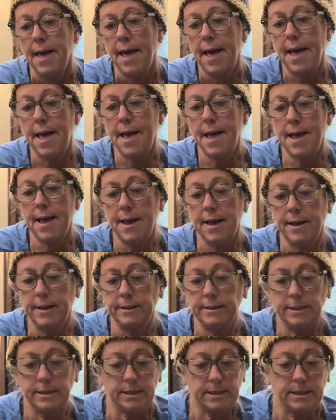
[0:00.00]

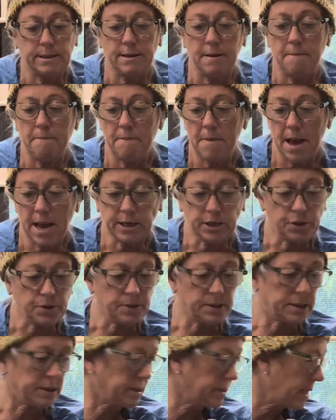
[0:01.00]
And the
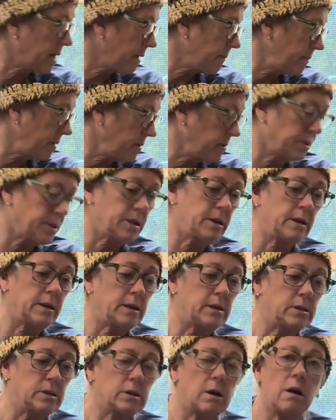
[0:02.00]
mattress that I'm using
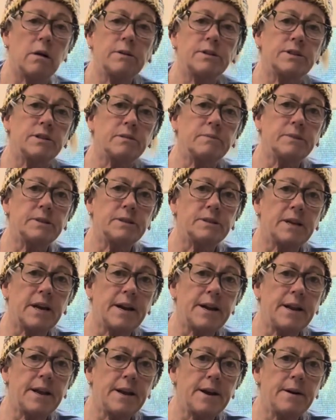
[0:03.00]
is also
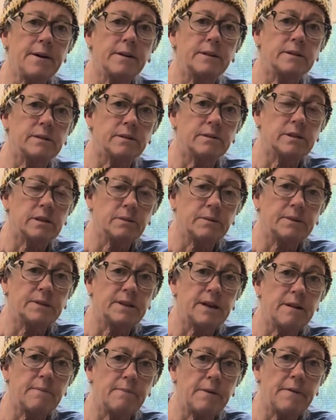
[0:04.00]
inside here. It's also a
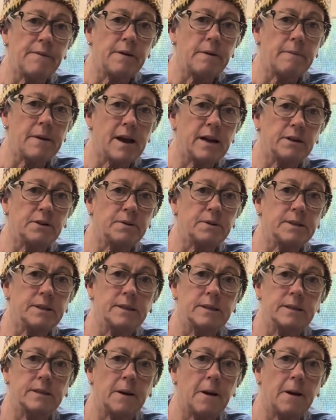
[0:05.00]
Zen Bibi mattress.